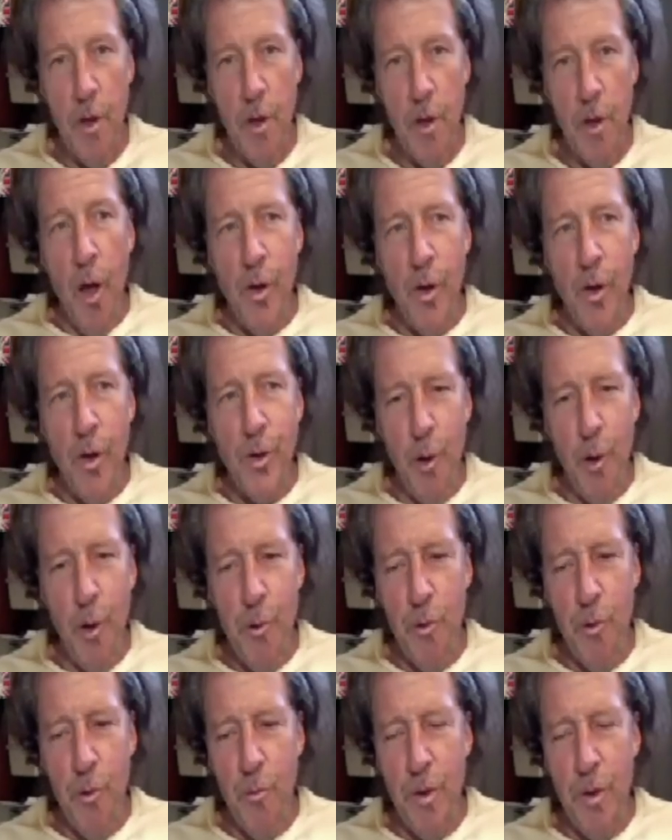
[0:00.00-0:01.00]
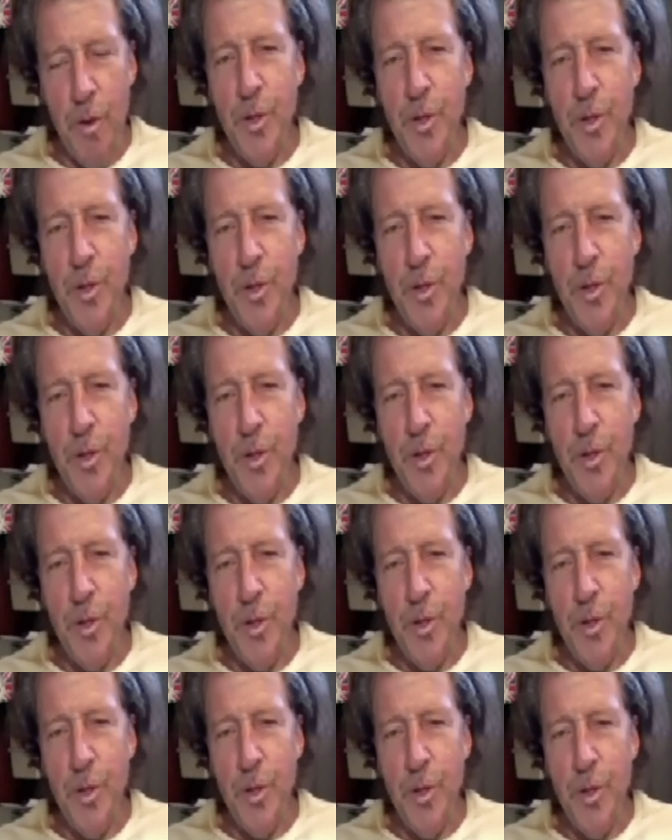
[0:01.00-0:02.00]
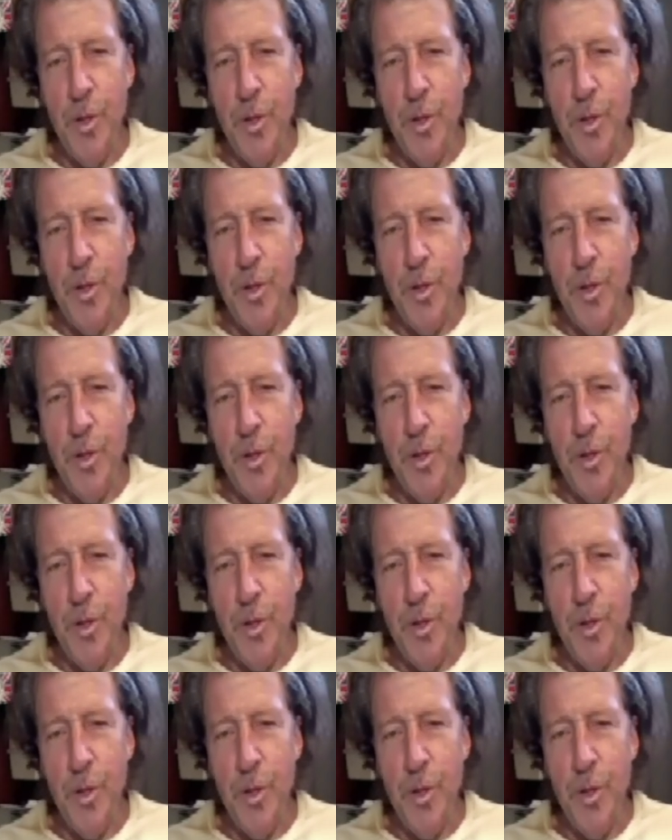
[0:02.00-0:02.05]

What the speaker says: I should also mention that